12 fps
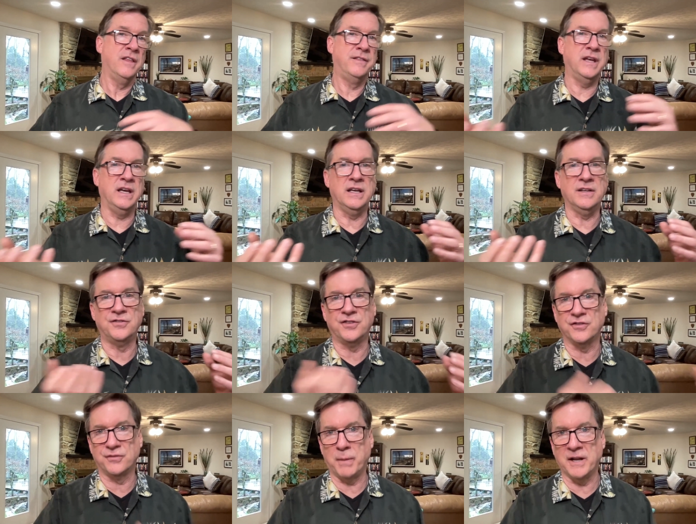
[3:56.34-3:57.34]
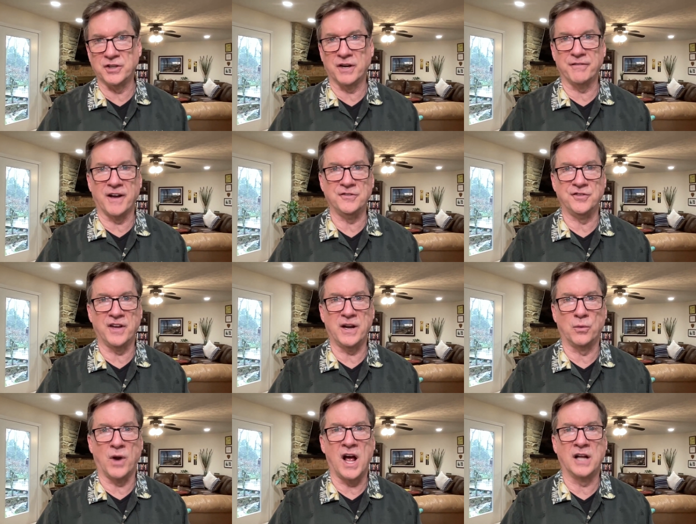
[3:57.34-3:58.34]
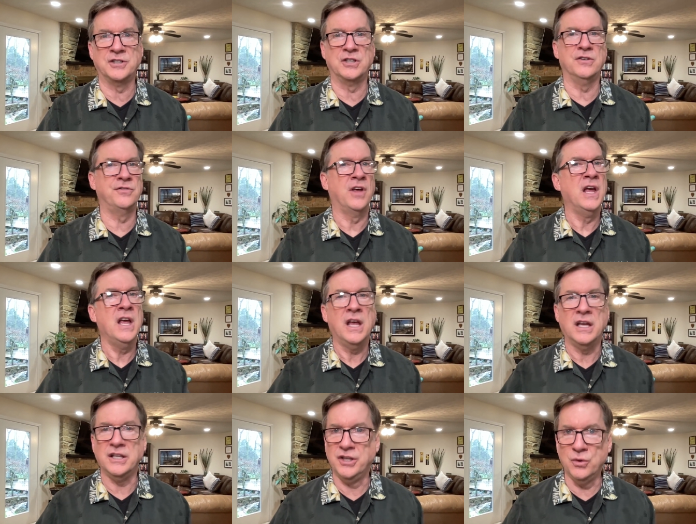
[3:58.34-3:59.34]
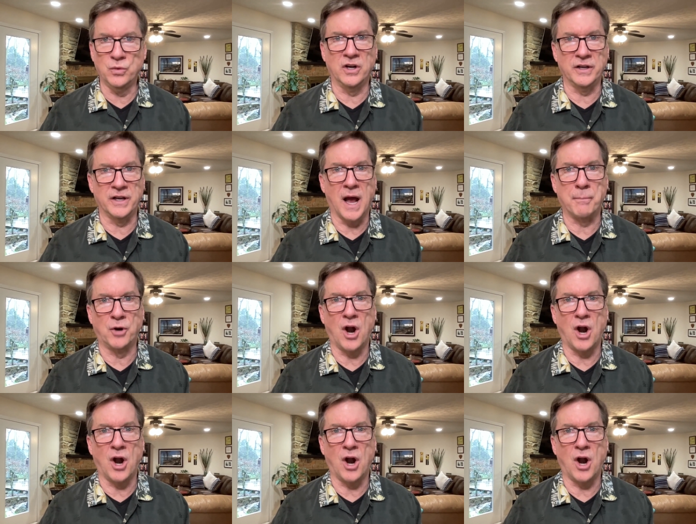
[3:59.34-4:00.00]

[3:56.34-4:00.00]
the suspension of Isaiah Rogers, you really got